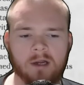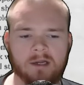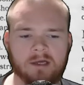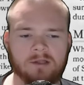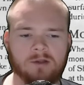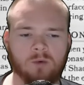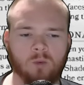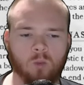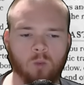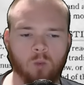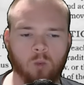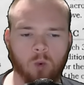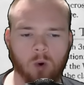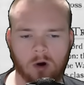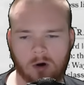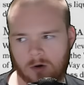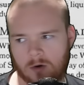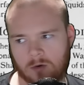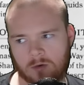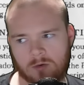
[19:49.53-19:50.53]
in the
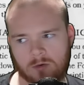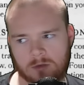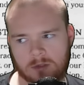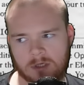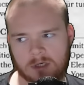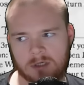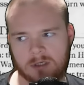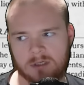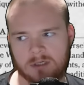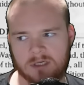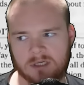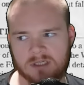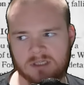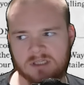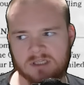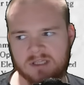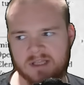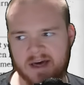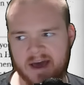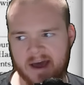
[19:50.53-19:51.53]
world
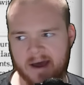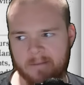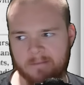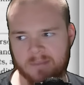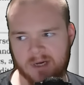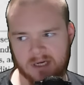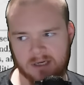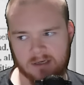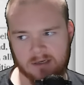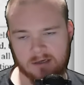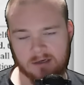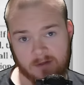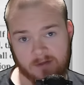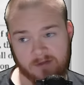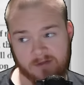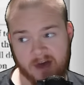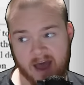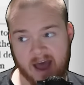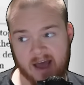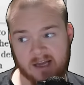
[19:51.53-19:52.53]
does that mean?
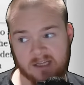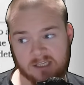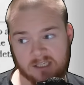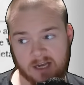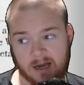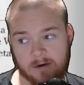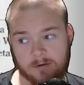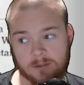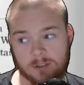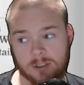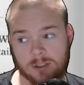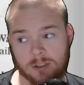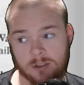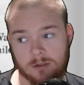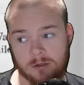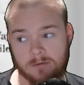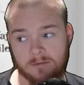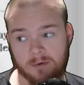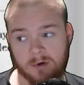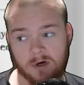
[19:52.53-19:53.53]
That sounds
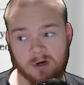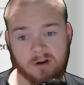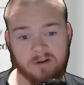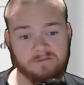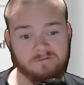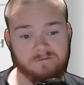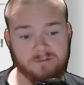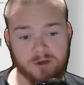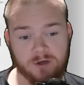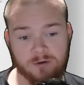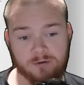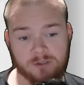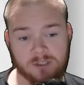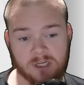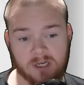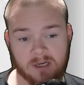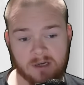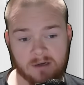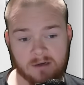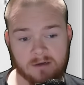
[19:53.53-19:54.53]
super
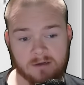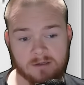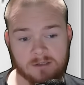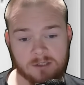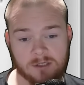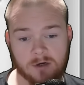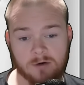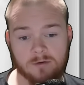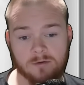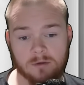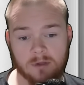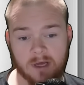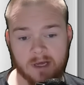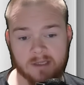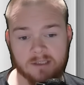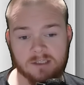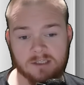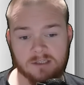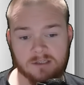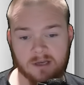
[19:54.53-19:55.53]
confusing. So
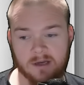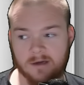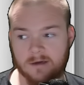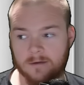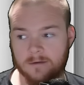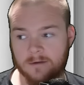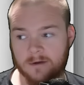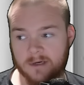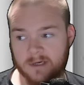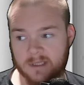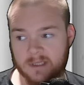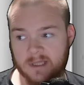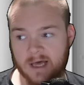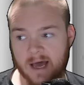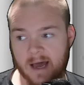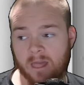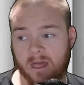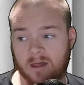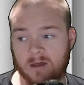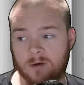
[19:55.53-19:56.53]
let's take a look at
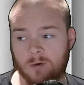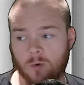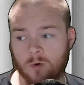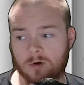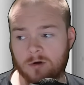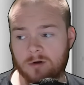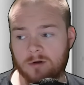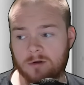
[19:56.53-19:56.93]
that. In order to